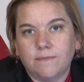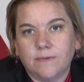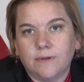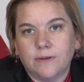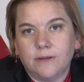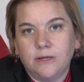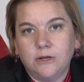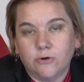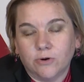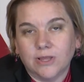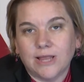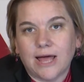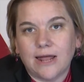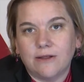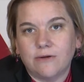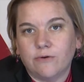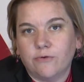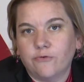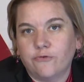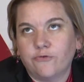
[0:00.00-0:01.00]
you know, a lot
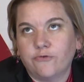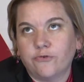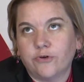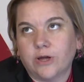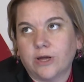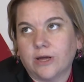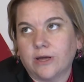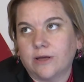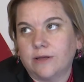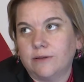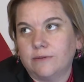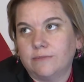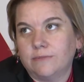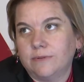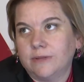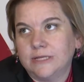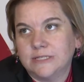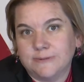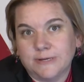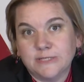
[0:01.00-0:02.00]
of,
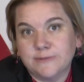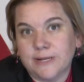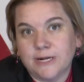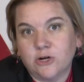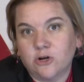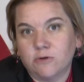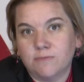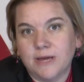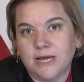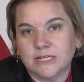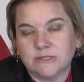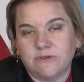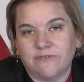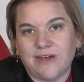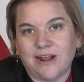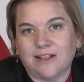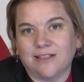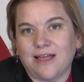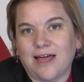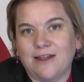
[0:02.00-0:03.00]
it's been a good mix. We've
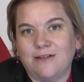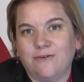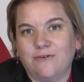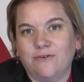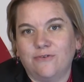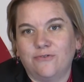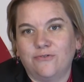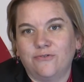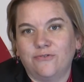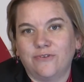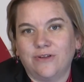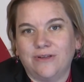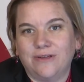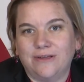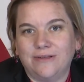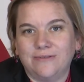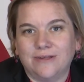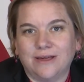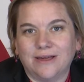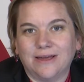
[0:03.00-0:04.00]
had a lot of
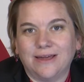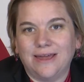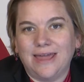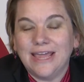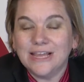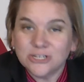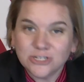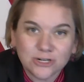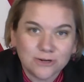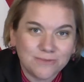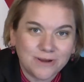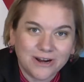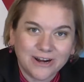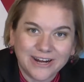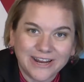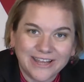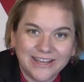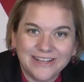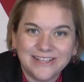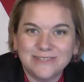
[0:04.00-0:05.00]
Asian
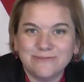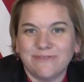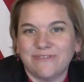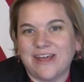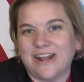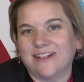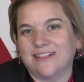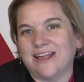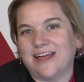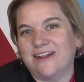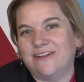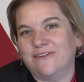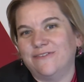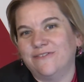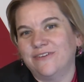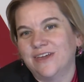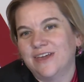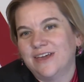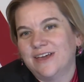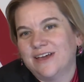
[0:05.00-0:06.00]
Americans, we've had a lot of
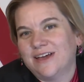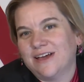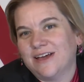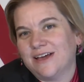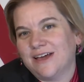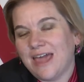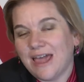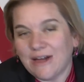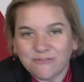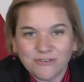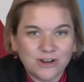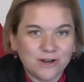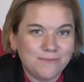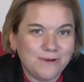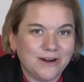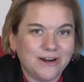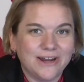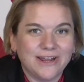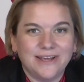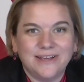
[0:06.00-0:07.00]
African
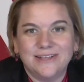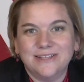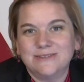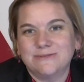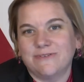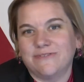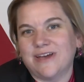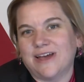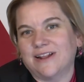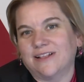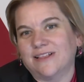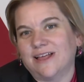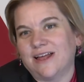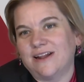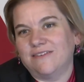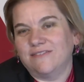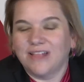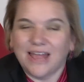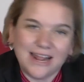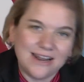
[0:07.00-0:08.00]
Americans, we've had a lot
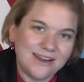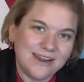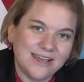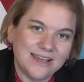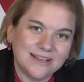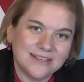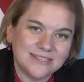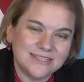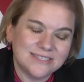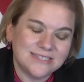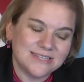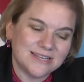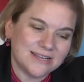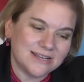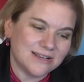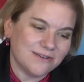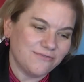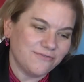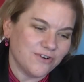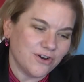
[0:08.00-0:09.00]
of
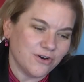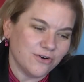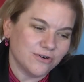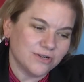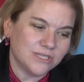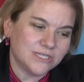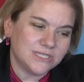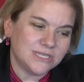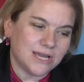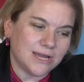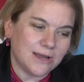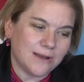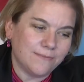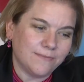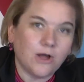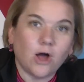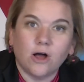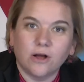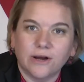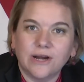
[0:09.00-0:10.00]
Latinx folks,
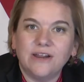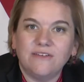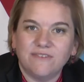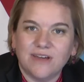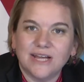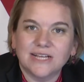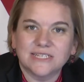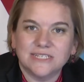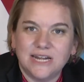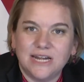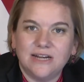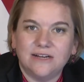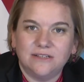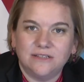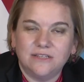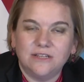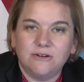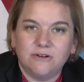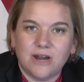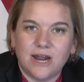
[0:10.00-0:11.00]
all getting vaccinated at
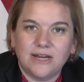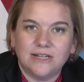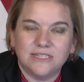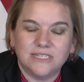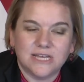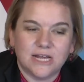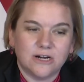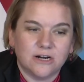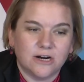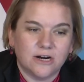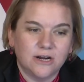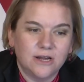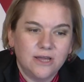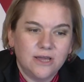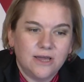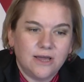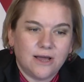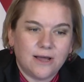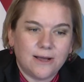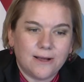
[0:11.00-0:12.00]
the United Center.
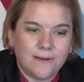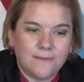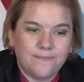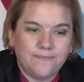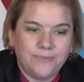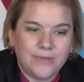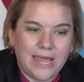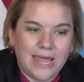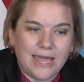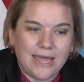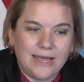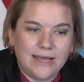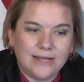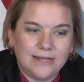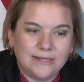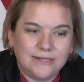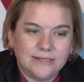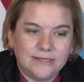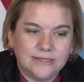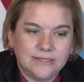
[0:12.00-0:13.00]

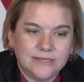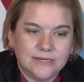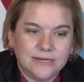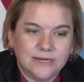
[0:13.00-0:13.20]
And